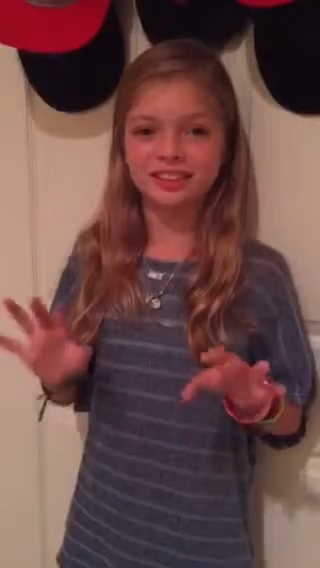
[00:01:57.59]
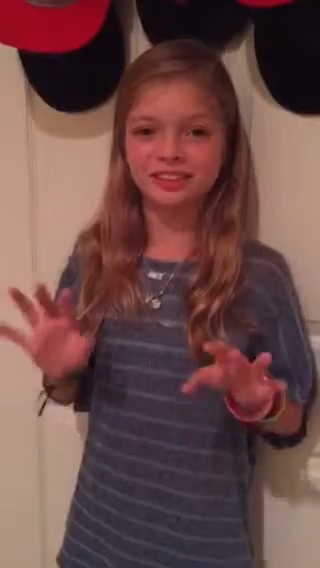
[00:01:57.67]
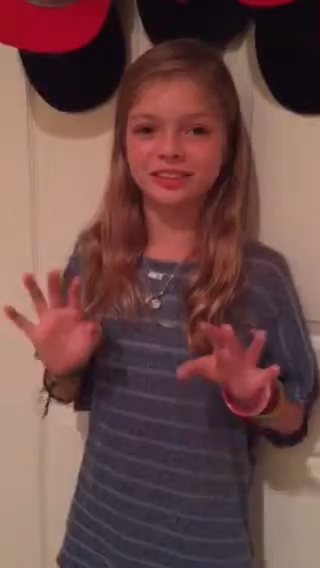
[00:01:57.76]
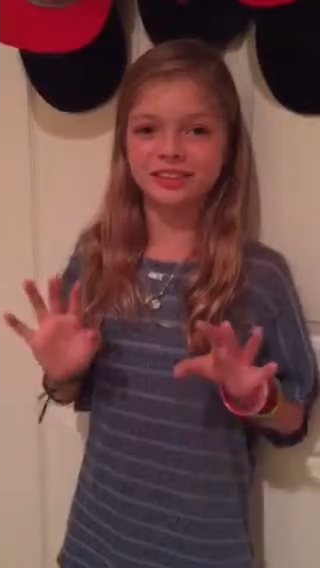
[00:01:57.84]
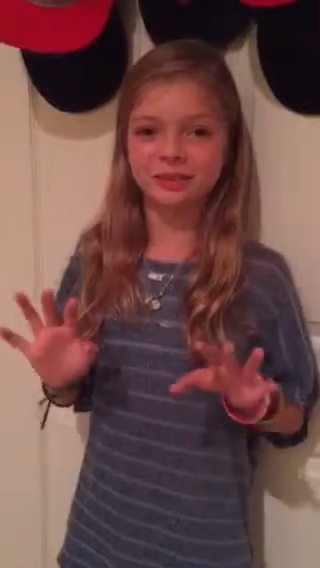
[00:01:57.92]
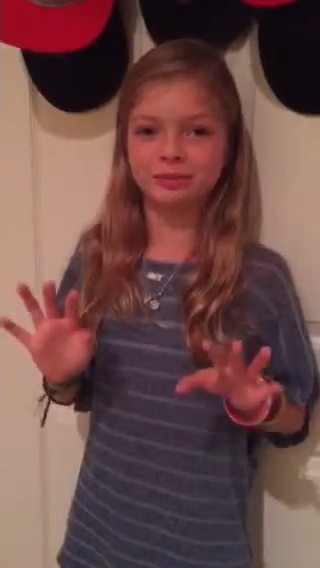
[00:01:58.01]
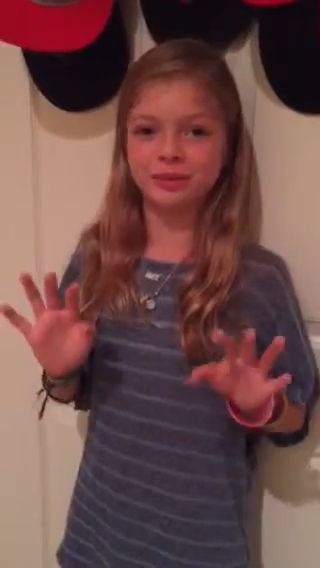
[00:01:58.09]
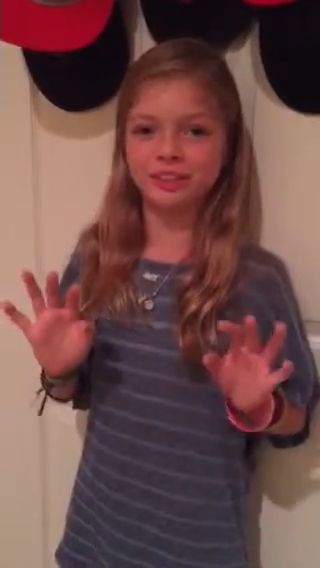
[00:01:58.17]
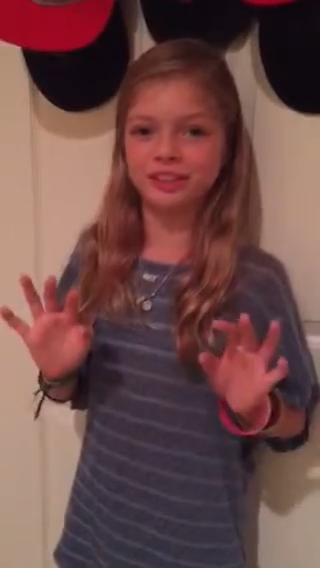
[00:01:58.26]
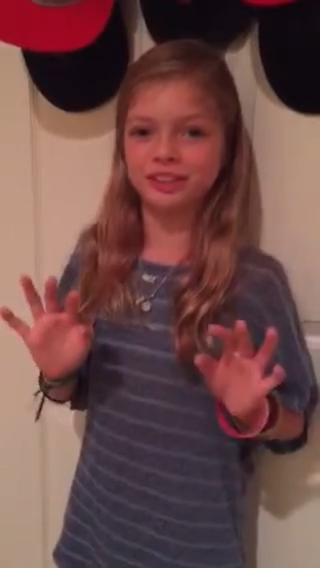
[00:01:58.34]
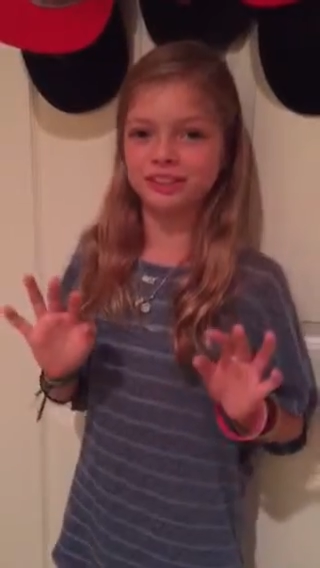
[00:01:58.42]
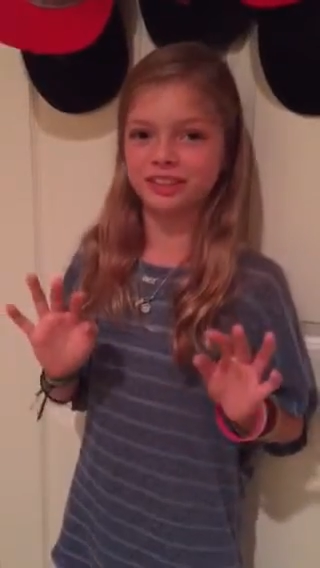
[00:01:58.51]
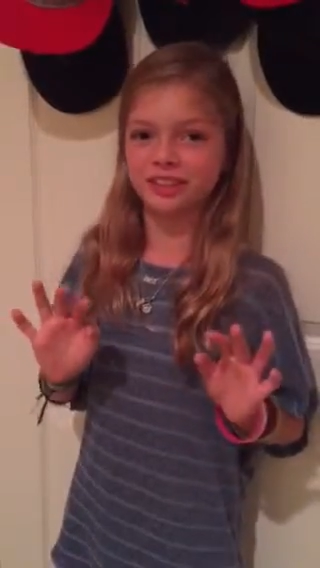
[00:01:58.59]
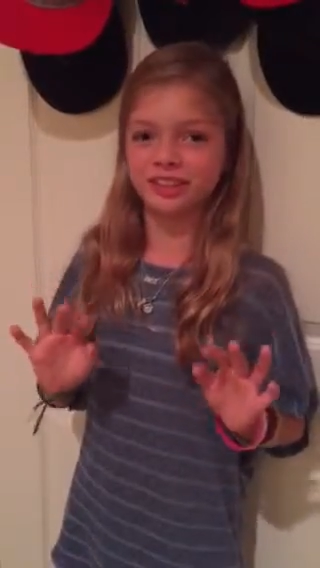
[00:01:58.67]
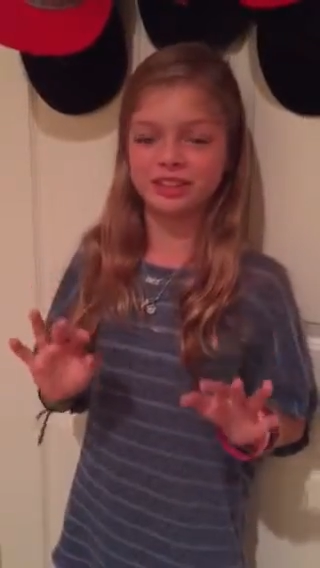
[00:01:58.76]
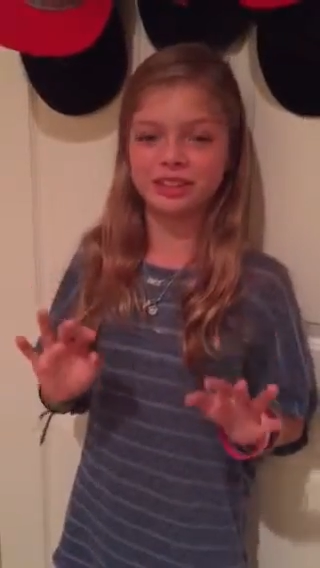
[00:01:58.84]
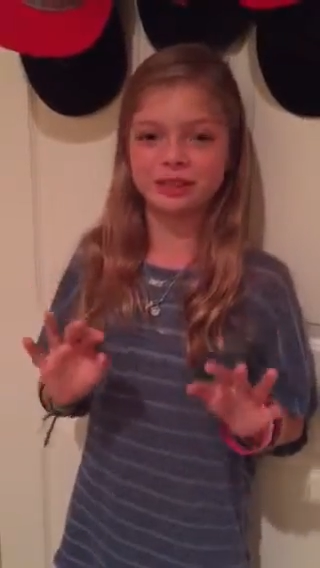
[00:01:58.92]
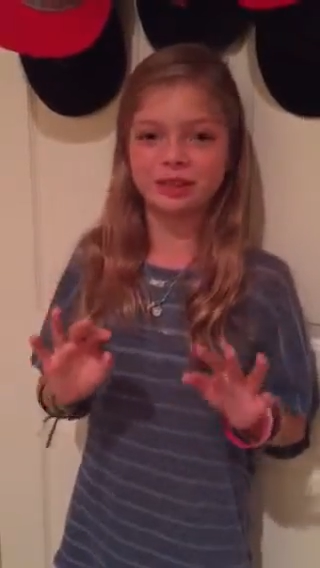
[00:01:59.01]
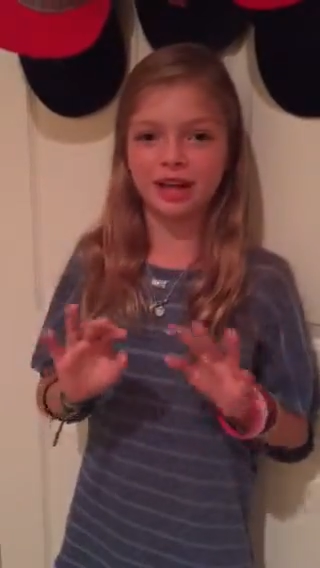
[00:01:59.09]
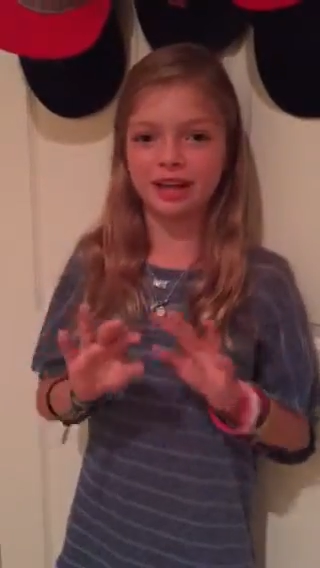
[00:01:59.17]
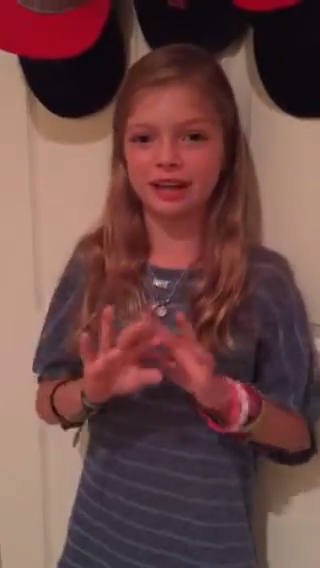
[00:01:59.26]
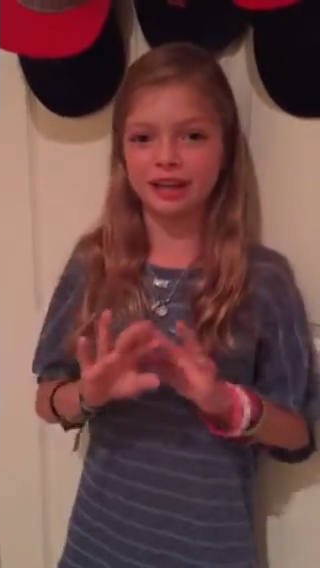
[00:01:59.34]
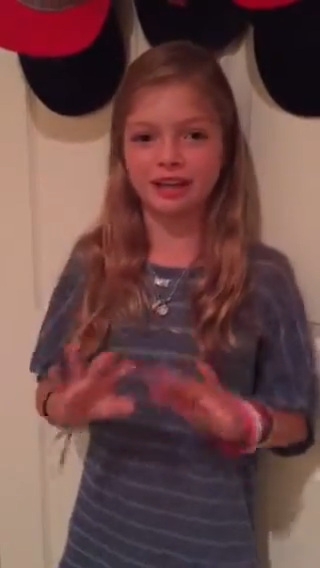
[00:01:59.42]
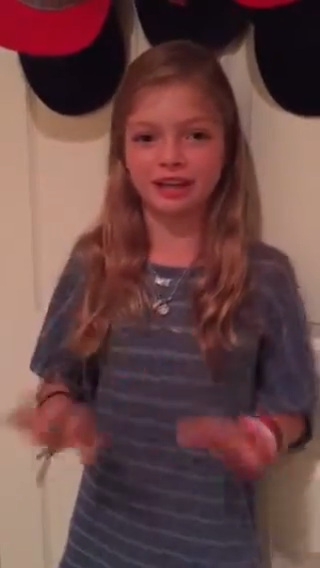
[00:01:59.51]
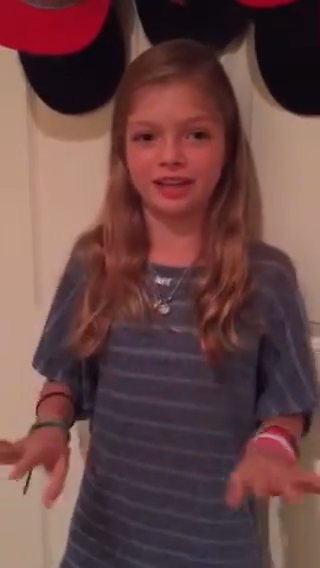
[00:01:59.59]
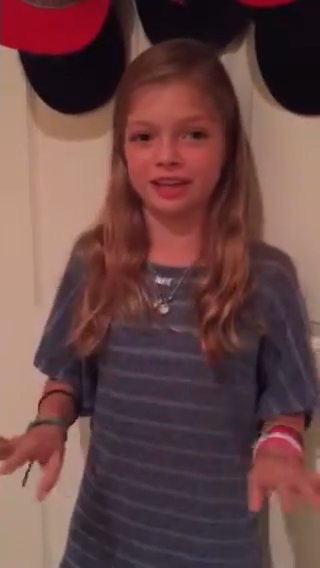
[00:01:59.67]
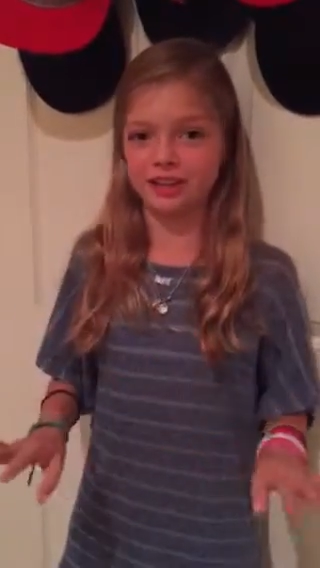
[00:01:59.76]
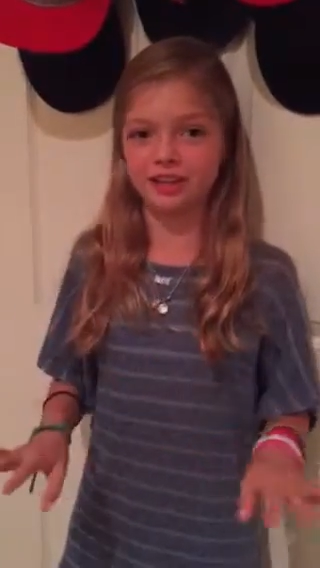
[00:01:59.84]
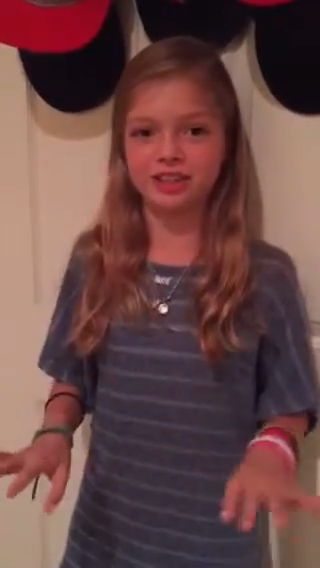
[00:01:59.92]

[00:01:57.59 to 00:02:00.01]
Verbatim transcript: you can be changed at any